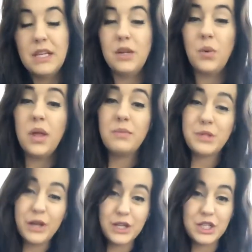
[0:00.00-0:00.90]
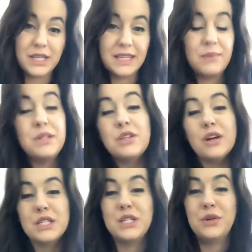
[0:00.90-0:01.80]
Now while I'm charging it, let me
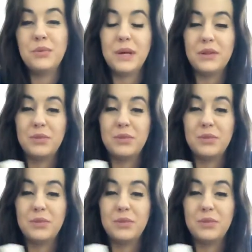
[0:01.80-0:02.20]
talk to you about